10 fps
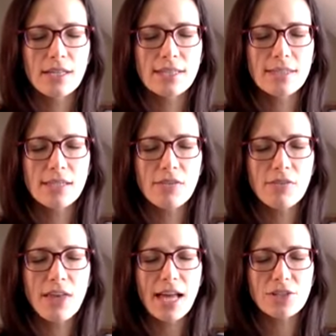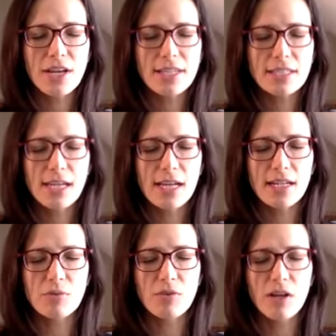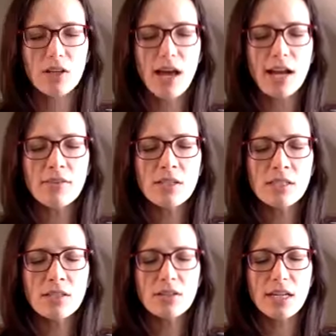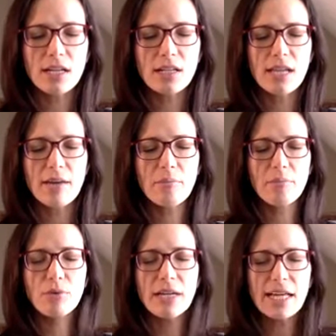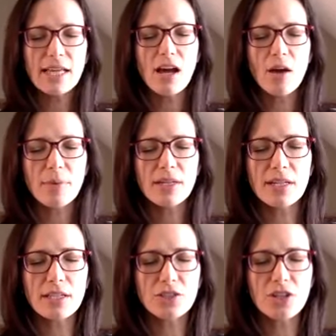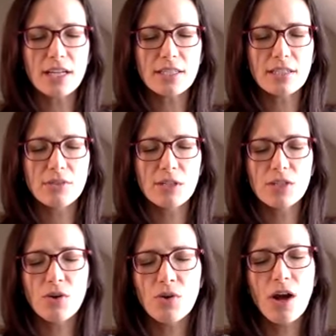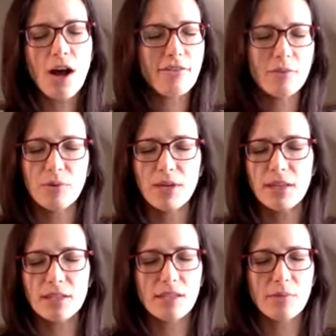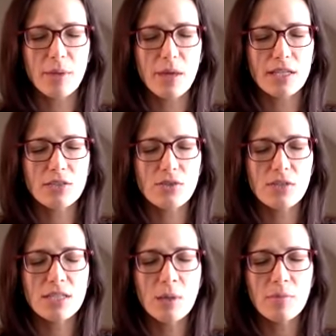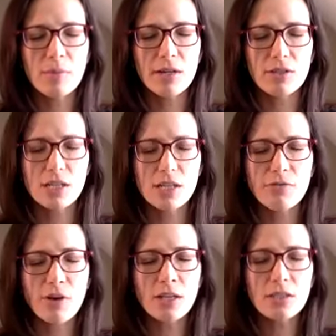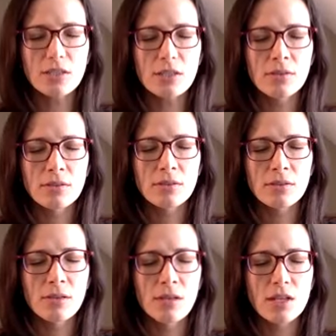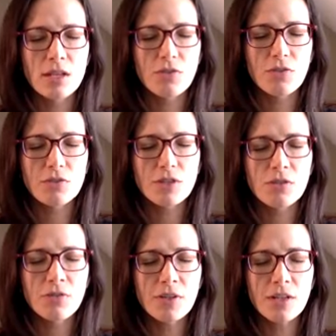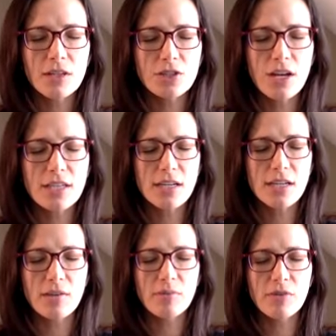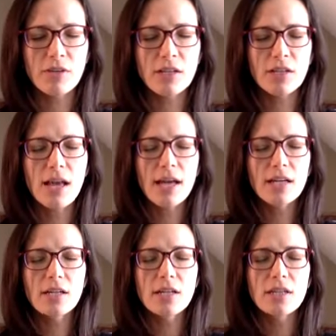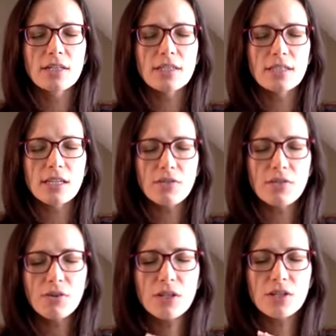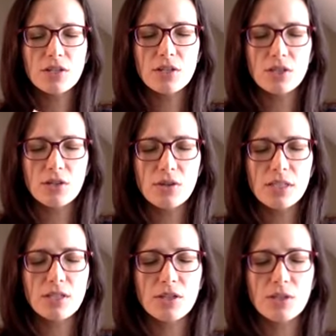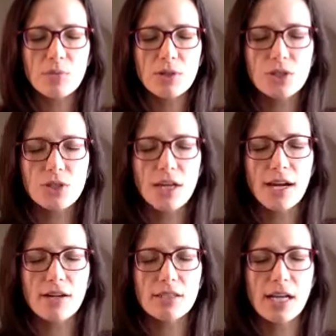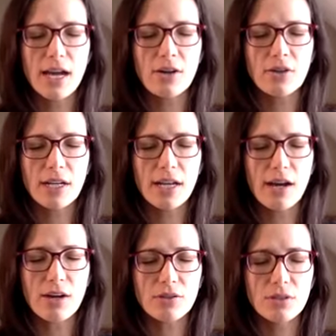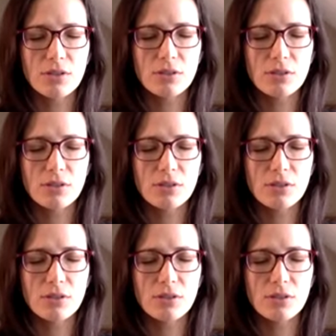and see if that chest hand is moving. A lot of us in our day-to-day breathe up into the chest. We don't often breathe into the belly. So this might be your default. So if you do feel the chest hand moving a lot, see if you can just slowly start to push the air down and out.